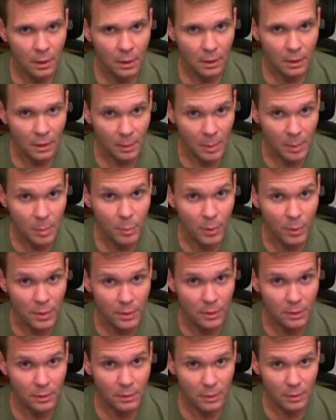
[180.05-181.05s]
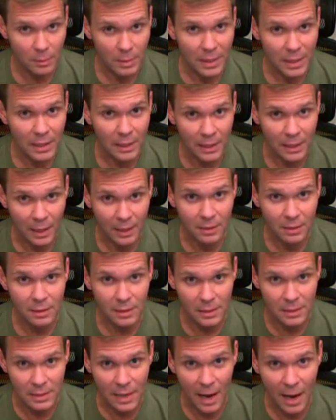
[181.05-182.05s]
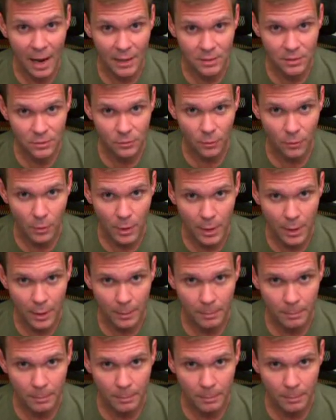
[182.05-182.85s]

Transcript: let me connect the dots for you.